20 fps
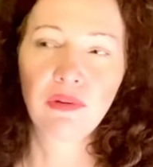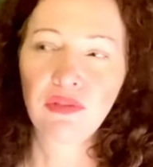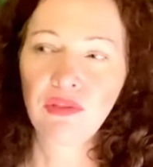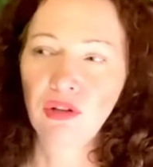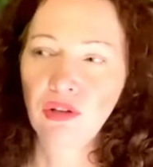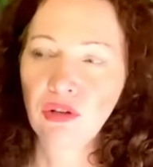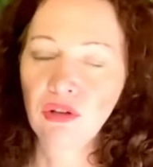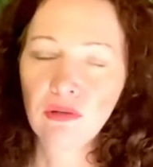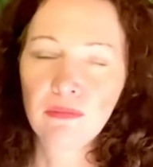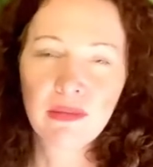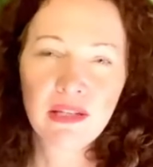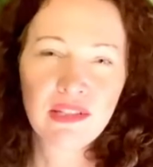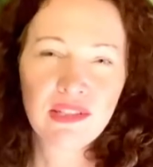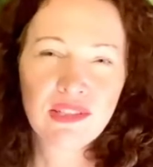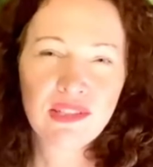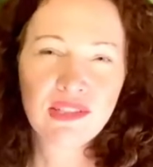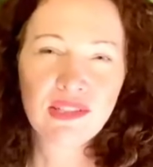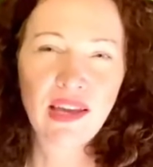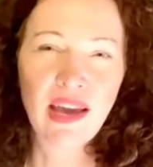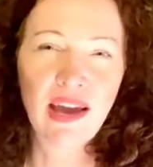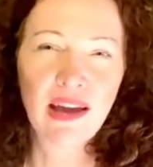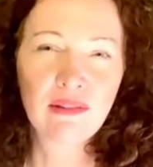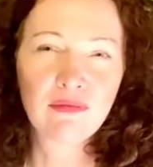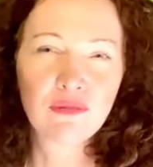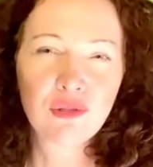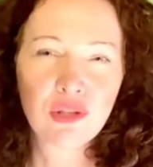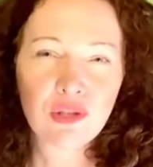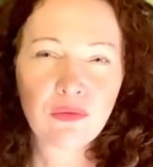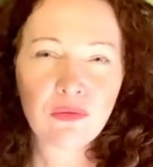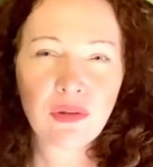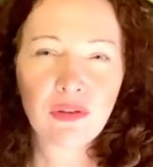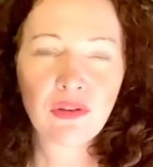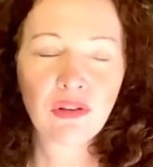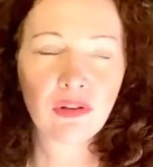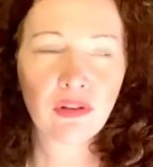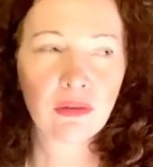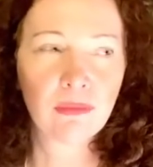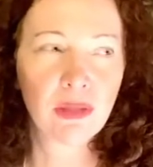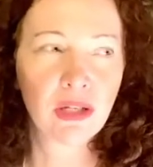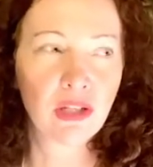the Hermit is after when the
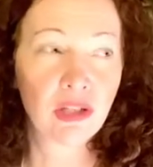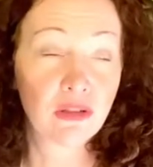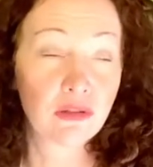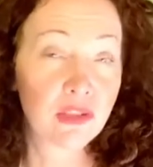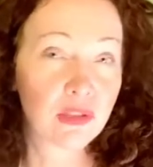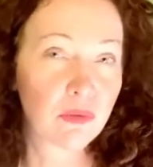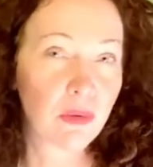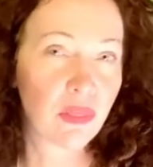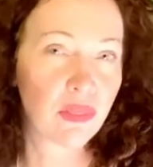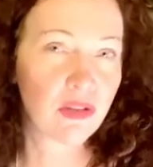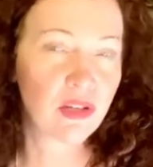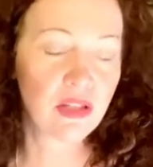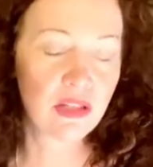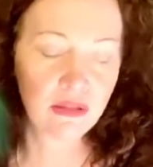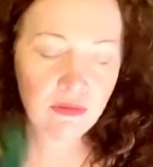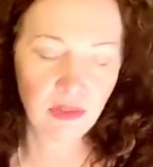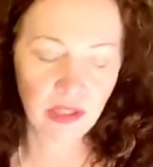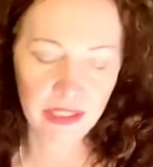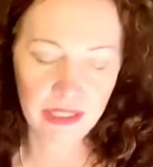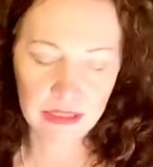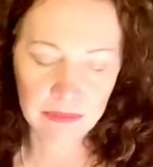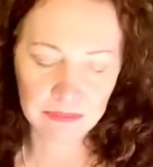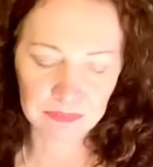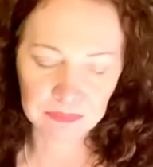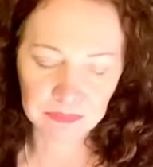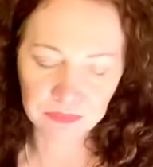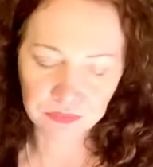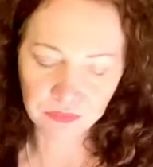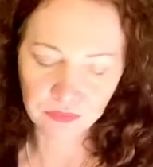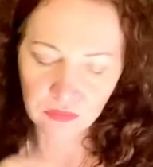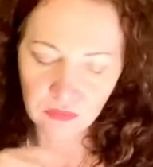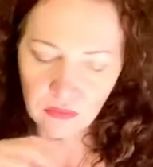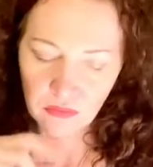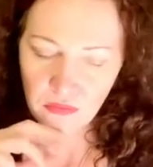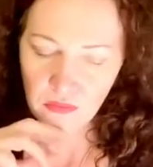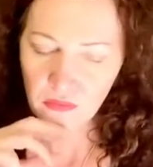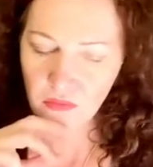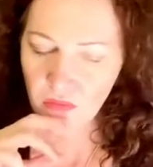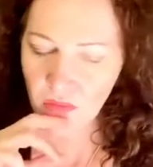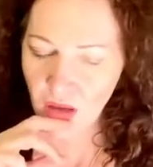Hermit goes within, right?
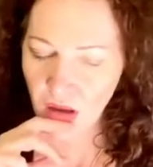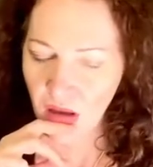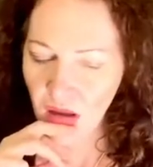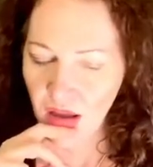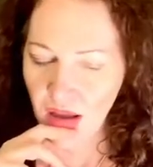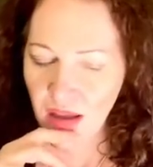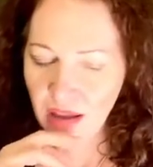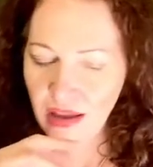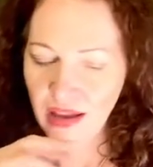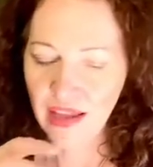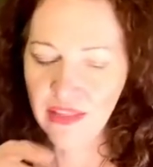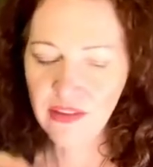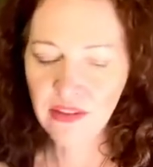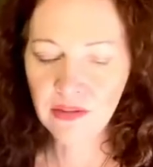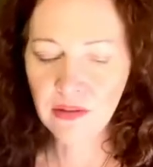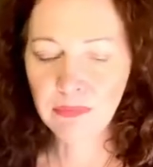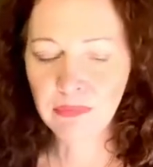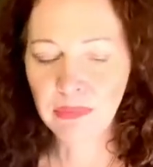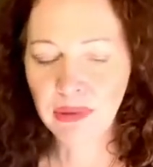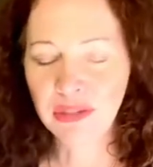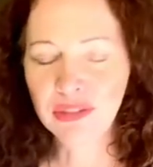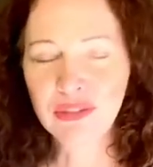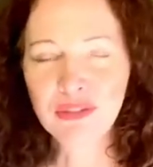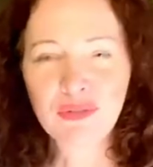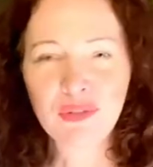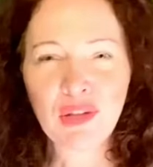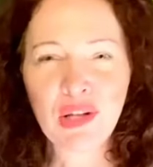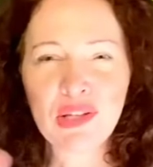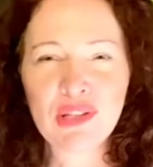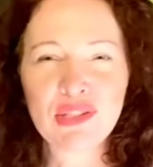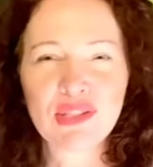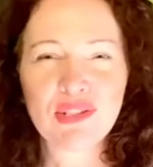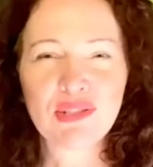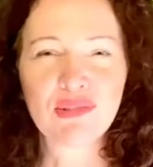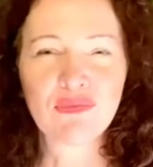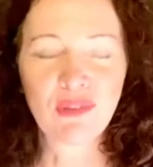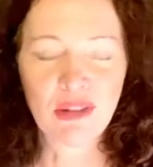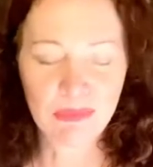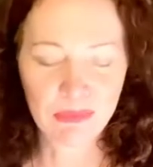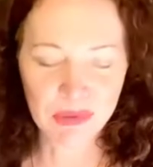And then the butterflies
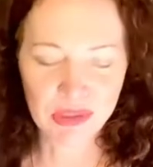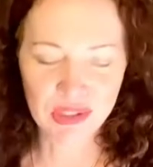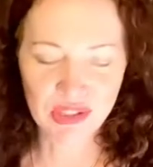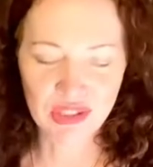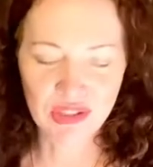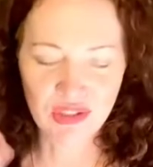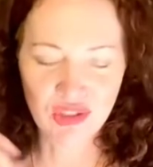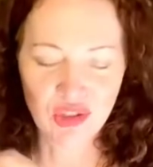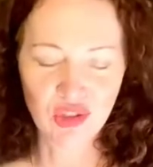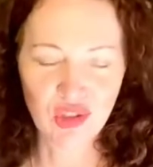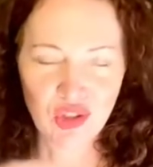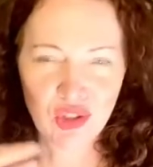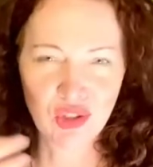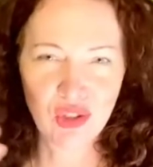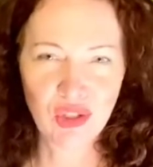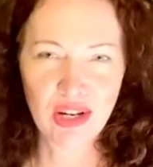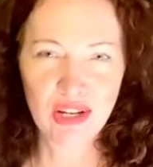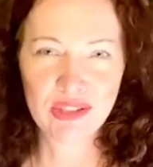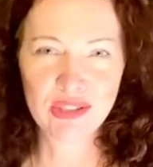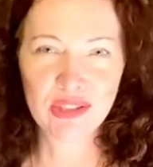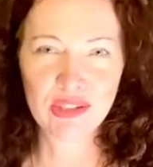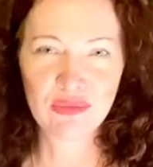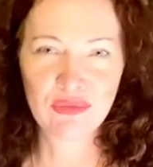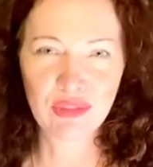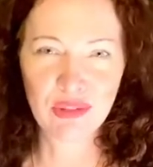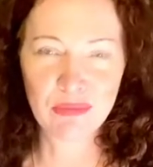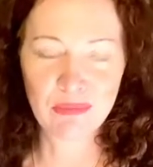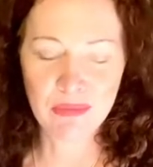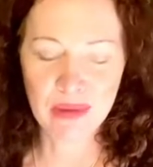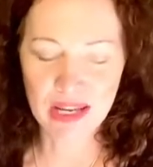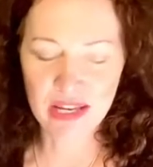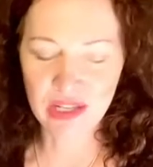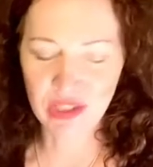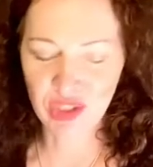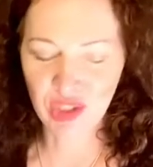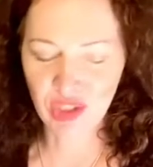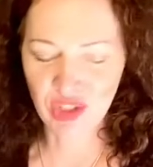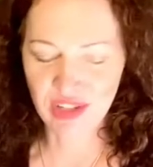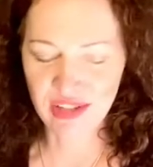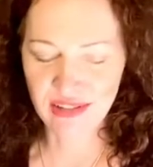represents
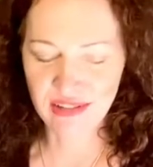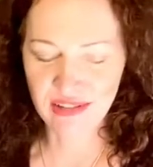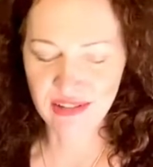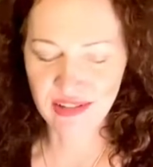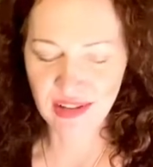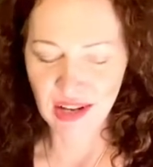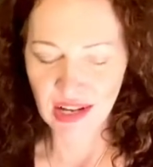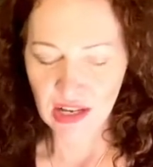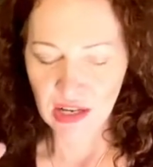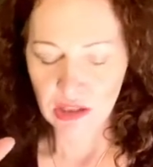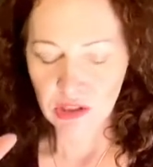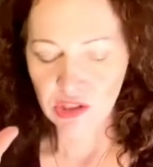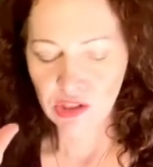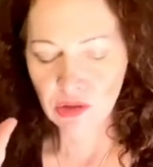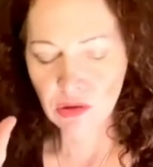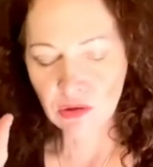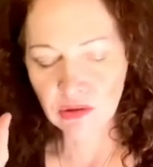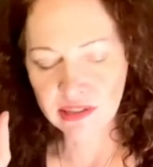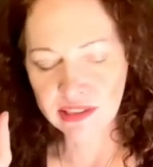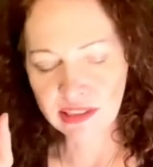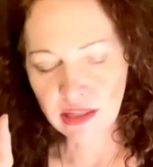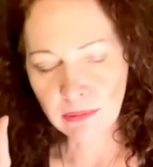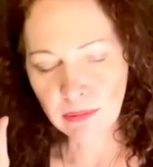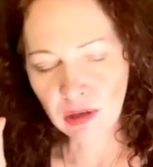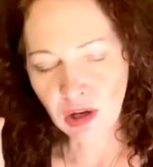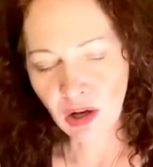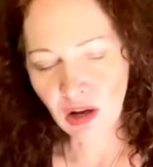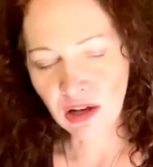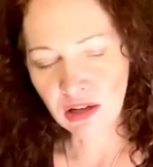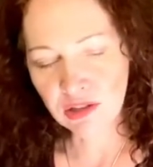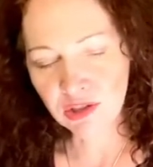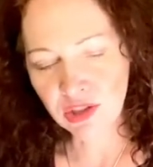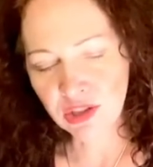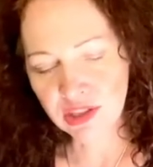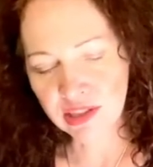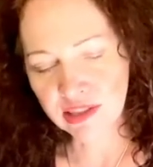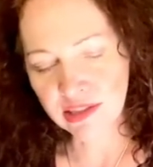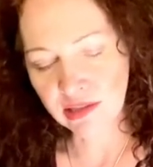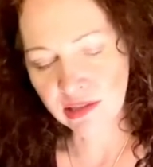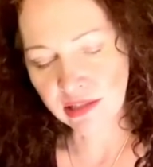transformation. So
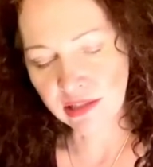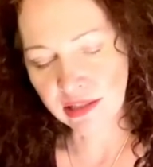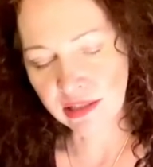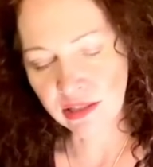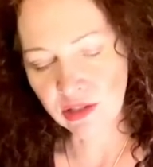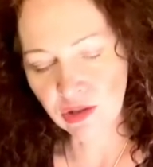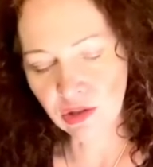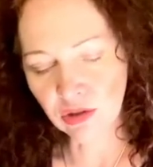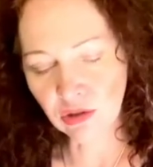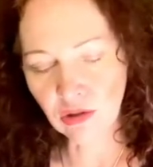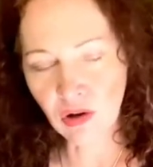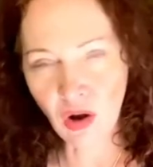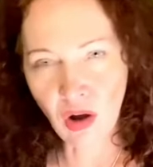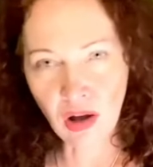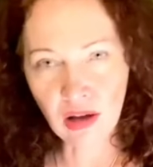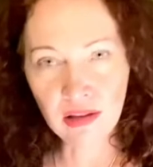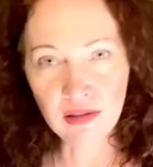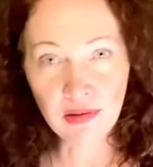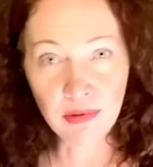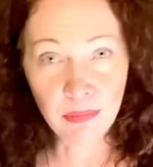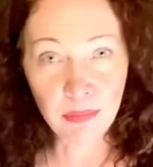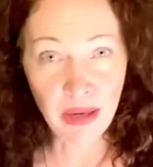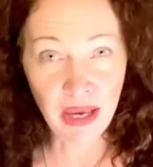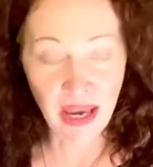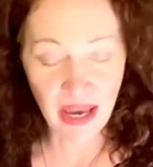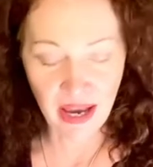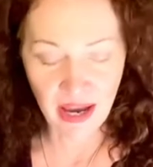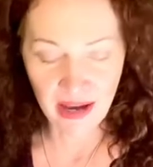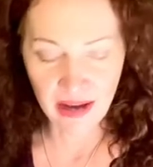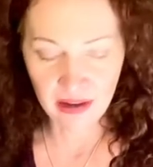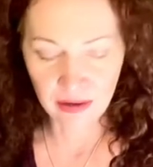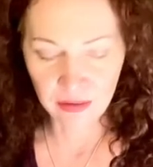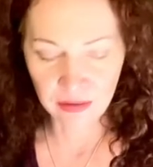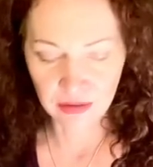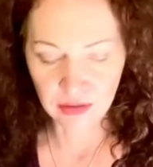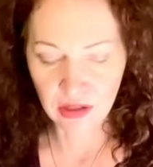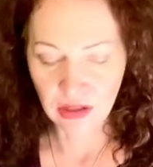subconsciously, you're on the path.